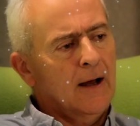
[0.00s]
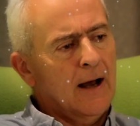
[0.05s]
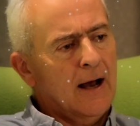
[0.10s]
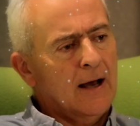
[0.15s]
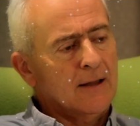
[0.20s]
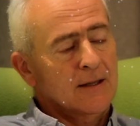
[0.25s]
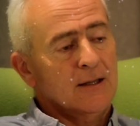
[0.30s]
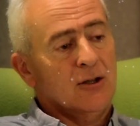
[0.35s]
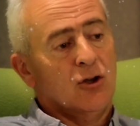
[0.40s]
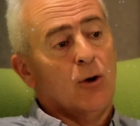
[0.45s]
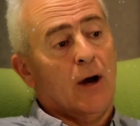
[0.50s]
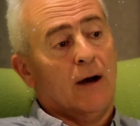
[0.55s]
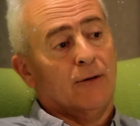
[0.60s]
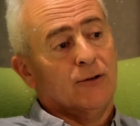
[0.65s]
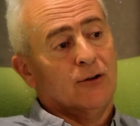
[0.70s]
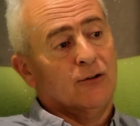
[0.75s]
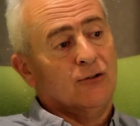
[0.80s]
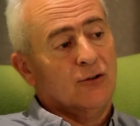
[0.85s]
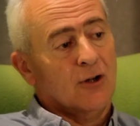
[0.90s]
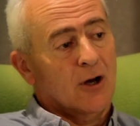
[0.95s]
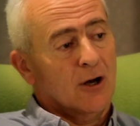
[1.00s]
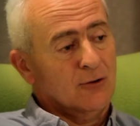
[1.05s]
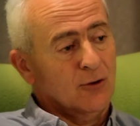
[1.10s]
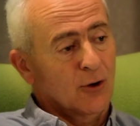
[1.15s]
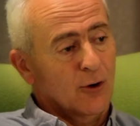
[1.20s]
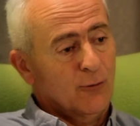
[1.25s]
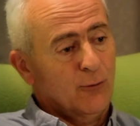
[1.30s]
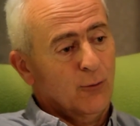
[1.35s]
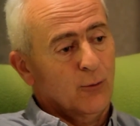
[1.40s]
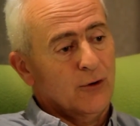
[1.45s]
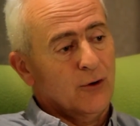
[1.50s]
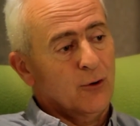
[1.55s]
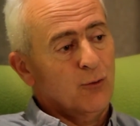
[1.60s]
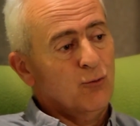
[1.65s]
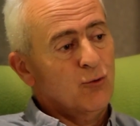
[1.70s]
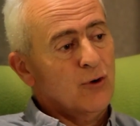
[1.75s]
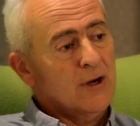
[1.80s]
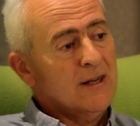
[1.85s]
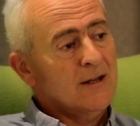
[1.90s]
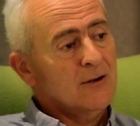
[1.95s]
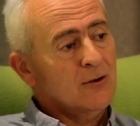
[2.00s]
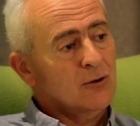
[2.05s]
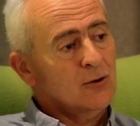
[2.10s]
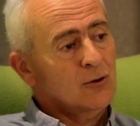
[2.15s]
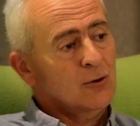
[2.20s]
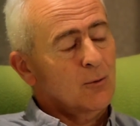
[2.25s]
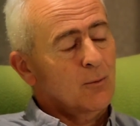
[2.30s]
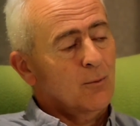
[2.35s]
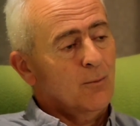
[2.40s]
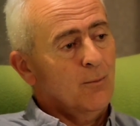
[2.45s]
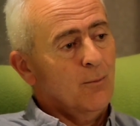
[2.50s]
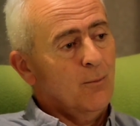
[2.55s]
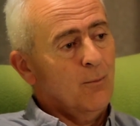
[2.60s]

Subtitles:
I think you have to start off with a real